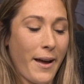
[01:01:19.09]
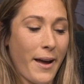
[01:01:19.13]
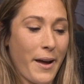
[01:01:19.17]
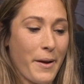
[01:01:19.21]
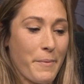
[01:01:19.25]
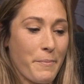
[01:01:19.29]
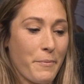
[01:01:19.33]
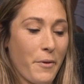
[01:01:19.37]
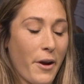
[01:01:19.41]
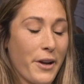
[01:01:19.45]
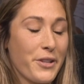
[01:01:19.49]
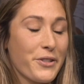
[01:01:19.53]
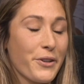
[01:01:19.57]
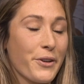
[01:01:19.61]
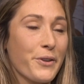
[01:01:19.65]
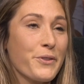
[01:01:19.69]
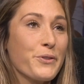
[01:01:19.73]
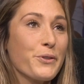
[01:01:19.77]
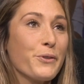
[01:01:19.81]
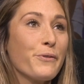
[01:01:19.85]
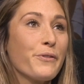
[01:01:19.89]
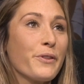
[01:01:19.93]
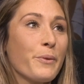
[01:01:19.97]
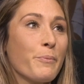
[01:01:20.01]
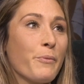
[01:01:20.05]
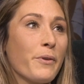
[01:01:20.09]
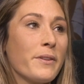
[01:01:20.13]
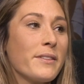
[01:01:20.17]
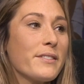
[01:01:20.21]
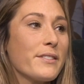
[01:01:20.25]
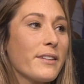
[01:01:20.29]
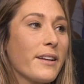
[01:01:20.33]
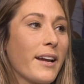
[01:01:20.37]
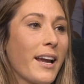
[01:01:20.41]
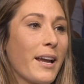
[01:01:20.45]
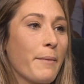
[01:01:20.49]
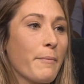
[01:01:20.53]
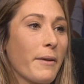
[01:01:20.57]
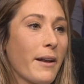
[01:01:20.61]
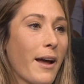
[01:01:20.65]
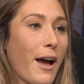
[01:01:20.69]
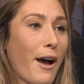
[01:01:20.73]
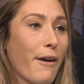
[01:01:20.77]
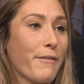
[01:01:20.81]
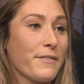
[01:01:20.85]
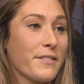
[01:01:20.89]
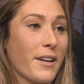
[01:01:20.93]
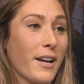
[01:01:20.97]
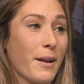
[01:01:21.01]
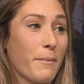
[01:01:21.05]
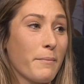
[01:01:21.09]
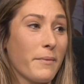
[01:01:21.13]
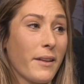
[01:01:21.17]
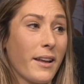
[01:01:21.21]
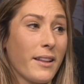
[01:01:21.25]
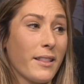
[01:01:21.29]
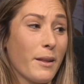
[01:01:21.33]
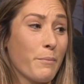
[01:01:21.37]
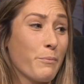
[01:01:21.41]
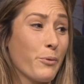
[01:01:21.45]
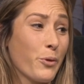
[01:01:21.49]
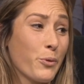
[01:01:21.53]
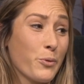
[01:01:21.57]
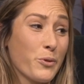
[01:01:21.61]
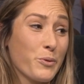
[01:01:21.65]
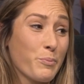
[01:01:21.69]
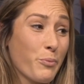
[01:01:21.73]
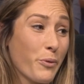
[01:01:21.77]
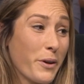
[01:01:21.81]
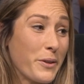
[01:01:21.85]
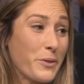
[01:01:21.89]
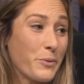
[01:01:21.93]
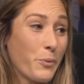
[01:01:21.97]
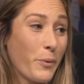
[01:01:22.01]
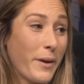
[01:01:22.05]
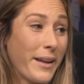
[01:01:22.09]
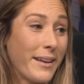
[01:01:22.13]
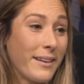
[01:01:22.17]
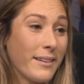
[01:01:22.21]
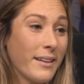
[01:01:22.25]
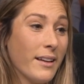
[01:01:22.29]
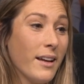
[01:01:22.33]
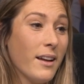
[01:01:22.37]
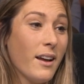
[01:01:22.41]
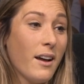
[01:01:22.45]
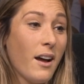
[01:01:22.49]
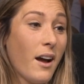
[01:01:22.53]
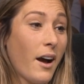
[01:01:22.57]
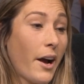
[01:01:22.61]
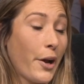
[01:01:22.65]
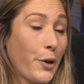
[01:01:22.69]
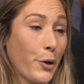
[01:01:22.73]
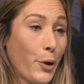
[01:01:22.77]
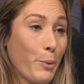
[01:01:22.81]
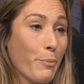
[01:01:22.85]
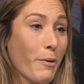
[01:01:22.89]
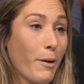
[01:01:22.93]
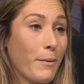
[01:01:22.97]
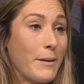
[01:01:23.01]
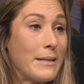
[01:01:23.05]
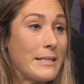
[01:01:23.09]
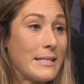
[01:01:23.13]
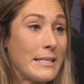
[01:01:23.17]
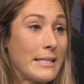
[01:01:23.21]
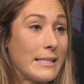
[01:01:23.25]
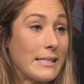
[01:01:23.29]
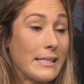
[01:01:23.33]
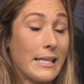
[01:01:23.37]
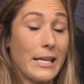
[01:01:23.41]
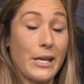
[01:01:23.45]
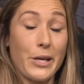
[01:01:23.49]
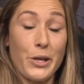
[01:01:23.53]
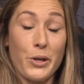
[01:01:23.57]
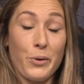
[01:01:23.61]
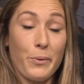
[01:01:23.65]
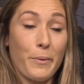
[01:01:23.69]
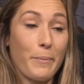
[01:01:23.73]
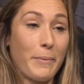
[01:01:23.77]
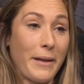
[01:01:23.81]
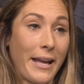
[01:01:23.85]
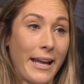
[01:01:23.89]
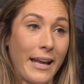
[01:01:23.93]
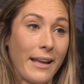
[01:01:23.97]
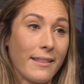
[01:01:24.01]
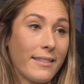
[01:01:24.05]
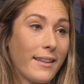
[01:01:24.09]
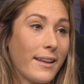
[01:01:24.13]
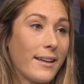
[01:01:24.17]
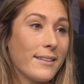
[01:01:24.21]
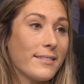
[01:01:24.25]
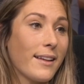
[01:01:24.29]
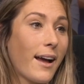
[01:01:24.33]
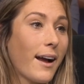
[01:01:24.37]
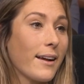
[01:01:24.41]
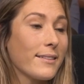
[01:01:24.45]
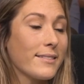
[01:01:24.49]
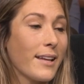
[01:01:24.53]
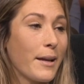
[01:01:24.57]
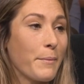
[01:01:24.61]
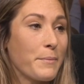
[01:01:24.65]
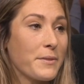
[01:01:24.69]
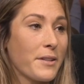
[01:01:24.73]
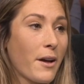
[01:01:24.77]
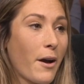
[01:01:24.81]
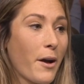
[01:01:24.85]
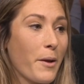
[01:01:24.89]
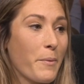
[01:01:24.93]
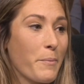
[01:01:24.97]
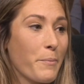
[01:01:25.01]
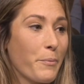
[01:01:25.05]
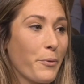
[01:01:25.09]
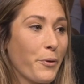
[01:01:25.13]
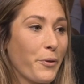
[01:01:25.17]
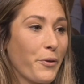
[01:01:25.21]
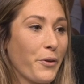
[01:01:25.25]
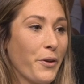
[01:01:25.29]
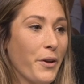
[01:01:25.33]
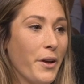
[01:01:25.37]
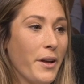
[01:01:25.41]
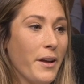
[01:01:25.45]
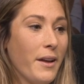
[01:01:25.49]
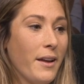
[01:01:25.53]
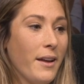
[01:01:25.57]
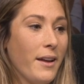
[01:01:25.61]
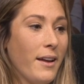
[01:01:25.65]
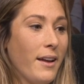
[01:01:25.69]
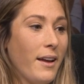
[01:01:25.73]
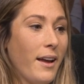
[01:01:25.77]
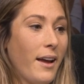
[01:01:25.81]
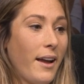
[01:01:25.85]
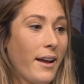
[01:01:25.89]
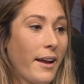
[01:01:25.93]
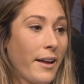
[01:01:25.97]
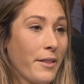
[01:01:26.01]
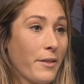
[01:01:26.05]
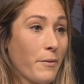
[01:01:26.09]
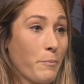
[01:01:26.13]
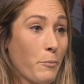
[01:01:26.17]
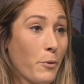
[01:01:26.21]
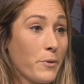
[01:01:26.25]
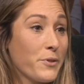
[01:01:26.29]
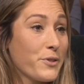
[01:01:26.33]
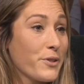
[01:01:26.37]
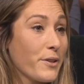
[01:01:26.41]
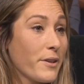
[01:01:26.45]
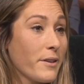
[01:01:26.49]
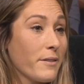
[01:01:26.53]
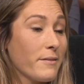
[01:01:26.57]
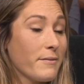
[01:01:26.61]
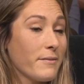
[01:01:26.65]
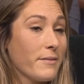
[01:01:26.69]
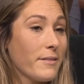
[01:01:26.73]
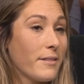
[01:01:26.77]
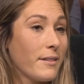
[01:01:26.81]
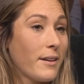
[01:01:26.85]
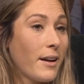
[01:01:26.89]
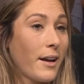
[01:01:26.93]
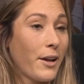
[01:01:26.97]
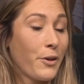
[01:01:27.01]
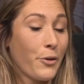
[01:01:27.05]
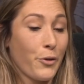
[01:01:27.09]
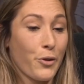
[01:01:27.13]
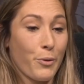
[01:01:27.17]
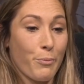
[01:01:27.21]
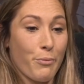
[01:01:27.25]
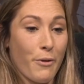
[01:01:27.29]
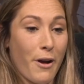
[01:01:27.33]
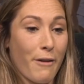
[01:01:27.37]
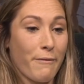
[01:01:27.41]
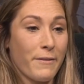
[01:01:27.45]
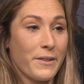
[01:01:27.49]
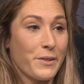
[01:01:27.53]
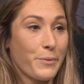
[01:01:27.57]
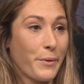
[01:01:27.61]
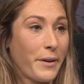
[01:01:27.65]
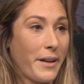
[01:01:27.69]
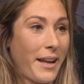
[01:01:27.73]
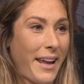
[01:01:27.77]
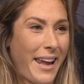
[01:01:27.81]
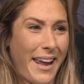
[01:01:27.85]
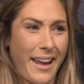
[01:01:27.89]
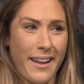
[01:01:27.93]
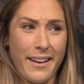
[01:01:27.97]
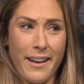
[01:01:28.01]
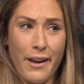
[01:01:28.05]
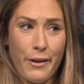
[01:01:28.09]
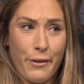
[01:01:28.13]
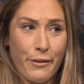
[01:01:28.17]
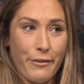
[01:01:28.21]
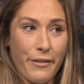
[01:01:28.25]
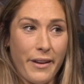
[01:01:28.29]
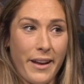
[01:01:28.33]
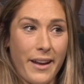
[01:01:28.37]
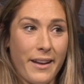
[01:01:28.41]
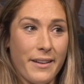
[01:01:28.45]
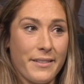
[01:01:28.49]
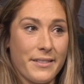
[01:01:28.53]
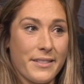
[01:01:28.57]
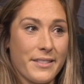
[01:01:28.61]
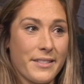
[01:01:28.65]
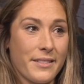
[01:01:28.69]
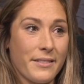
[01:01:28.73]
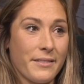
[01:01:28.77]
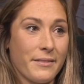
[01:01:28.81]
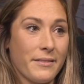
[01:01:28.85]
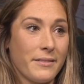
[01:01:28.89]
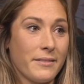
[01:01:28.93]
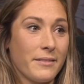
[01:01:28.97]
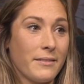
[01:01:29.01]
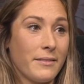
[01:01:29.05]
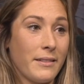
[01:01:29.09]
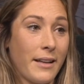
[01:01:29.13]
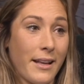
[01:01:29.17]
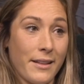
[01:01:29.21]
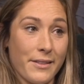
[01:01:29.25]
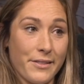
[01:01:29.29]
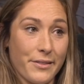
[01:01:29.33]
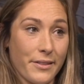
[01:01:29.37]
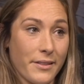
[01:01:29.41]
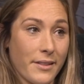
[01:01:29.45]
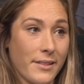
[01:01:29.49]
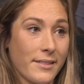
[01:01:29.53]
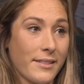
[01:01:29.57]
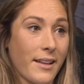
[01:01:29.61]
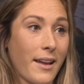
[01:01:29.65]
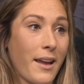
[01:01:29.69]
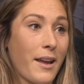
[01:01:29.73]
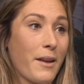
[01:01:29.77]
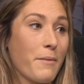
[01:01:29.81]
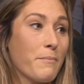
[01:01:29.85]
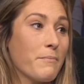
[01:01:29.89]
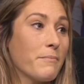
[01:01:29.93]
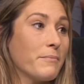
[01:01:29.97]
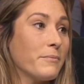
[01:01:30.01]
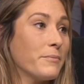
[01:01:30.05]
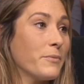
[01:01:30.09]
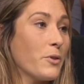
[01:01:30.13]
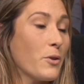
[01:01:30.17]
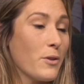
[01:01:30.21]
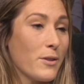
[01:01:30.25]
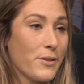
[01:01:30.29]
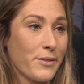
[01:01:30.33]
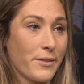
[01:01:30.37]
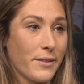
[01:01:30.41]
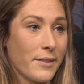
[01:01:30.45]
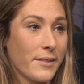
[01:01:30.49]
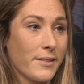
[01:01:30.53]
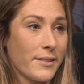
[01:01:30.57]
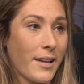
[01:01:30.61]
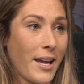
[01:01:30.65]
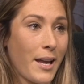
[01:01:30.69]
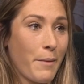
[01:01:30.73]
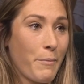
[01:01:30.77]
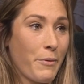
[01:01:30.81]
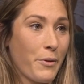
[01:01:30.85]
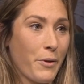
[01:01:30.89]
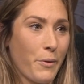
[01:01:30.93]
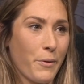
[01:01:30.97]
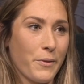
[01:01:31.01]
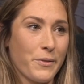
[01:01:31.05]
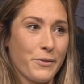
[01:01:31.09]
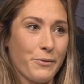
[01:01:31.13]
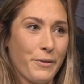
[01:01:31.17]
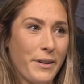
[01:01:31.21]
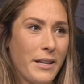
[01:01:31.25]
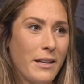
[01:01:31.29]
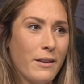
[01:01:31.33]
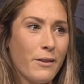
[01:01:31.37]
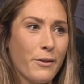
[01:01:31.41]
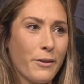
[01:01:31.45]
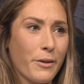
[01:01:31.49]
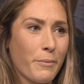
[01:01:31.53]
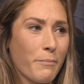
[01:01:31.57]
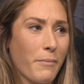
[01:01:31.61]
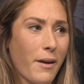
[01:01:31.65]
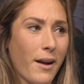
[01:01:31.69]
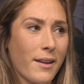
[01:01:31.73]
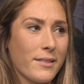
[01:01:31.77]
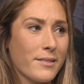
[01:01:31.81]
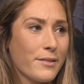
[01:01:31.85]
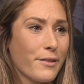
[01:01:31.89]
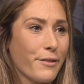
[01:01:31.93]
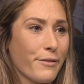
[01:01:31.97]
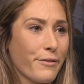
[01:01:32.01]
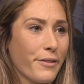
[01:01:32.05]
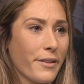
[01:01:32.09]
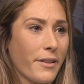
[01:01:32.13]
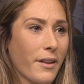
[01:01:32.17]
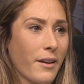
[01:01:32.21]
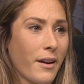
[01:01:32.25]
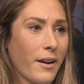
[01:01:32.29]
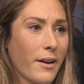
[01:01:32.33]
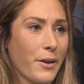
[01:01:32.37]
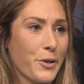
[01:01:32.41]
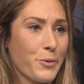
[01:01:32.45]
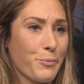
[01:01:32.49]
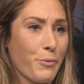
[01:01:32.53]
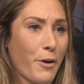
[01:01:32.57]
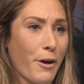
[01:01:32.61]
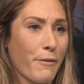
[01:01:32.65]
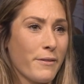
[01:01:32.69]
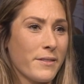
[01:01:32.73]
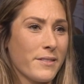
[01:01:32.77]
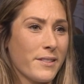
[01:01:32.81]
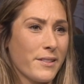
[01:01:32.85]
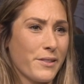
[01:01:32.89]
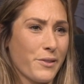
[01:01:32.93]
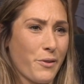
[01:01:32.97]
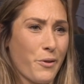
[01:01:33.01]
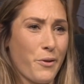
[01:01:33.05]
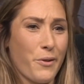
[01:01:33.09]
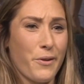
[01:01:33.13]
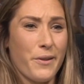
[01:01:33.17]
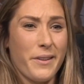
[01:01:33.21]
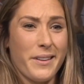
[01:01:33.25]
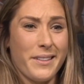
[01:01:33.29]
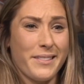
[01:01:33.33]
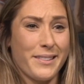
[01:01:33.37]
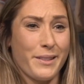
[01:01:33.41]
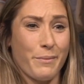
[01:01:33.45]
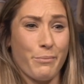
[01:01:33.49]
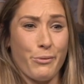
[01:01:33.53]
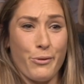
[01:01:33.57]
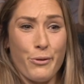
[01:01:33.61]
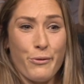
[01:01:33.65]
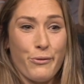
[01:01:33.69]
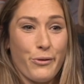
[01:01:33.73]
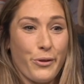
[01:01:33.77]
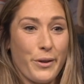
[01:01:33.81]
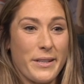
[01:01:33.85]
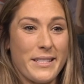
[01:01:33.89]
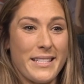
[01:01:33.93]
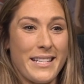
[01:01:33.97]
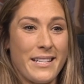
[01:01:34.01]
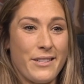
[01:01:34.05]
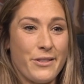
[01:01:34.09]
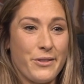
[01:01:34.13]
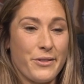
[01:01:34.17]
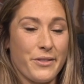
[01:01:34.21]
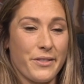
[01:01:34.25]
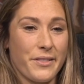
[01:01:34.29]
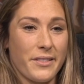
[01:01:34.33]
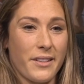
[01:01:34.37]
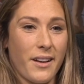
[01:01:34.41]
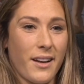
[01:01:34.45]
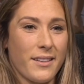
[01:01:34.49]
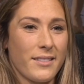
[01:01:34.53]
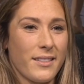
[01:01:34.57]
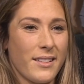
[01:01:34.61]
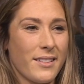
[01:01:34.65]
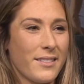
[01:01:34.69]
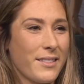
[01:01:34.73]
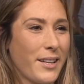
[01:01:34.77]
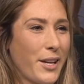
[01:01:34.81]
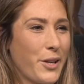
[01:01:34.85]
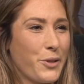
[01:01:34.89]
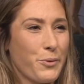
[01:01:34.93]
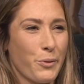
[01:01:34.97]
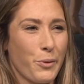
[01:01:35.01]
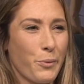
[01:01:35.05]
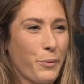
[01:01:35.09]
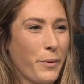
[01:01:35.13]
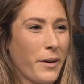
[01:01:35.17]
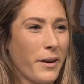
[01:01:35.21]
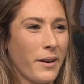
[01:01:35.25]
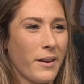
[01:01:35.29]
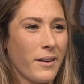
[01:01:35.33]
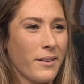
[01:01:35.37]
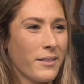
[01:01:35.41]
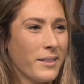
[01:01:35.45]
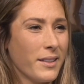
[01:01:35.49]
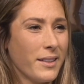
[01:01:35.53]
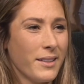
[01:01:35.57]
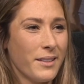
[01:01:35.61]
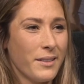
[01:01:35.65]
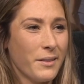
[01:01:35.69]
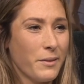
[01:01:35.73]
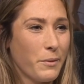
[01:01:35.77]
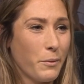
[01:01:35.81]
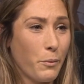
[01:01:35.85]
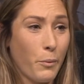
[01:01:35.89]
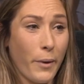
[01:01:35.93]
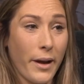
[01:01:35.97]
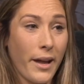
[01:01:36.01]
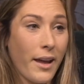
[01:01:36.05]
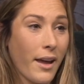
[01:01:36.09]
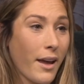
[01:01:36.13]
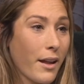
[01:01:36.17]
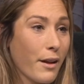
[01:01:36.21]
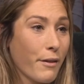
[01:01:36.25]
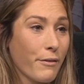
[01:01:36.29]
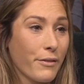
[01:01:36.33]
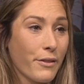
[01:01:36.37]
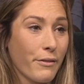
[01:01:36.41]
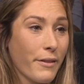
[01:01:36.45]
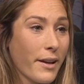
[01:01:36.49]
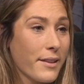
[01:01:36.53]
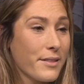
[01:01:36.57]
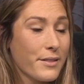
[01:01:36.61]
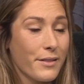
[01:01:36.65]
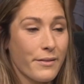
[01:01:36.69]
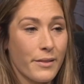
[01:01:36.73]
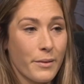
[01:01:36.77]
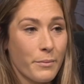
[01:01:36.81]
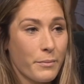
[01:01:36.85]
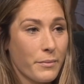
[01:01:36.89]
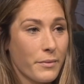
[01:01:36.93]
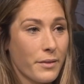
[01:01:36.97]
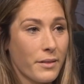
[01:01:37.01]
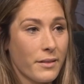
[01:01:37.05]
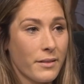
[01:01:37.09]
I turned over the Munster game at halftime. They had the bonus point win. I know you probably didn't see it. You were playing at the exact same time. But again, Munster, another province with 8 out of 8. Leinster the same, Ulster the same. It's really looking positive for the Irish provinces. Or is the Pro 14 just got to a stage where we're way ahead of the rest of them?